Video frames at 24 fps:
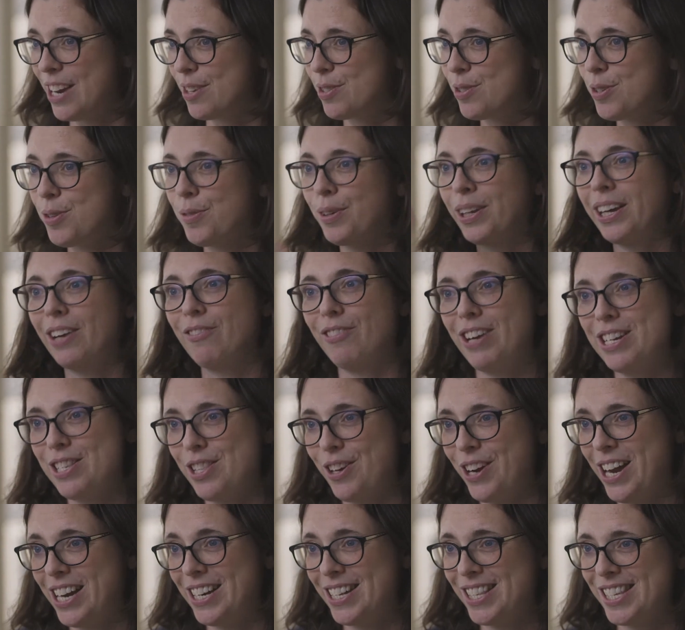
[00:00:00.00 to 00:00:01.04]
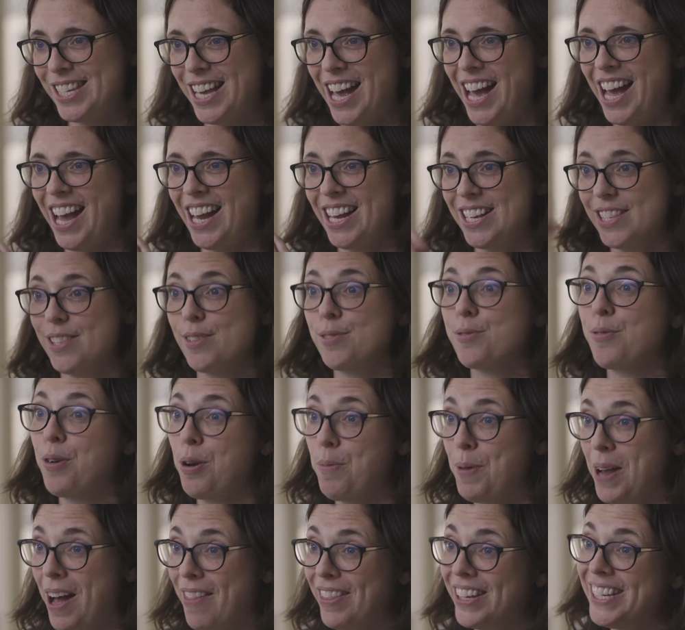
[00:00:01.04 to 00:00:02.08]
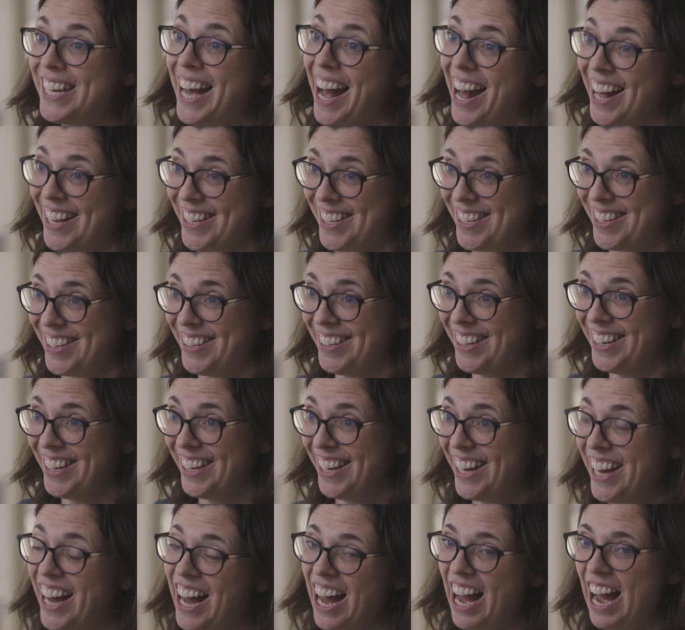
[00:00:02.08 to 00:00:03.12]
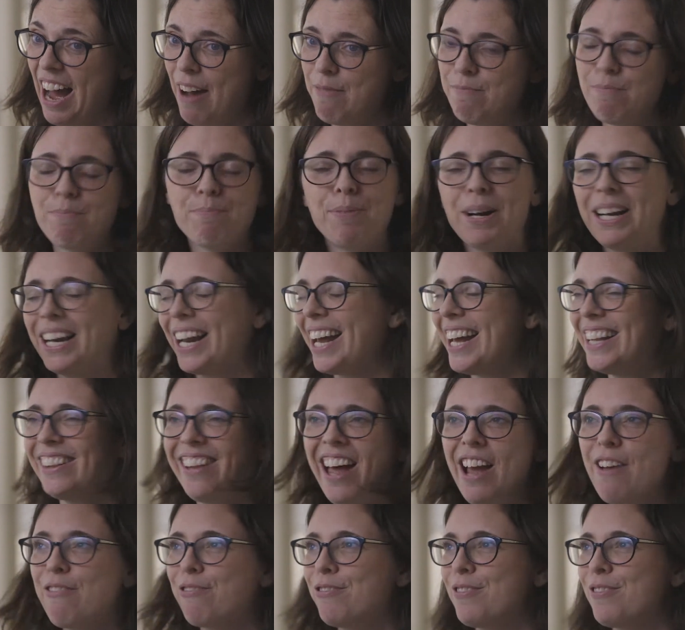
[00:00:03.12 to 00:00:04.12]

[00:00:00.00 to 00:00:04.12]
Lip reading: a student can raise their hand and say, is this going to be on the test? But in life,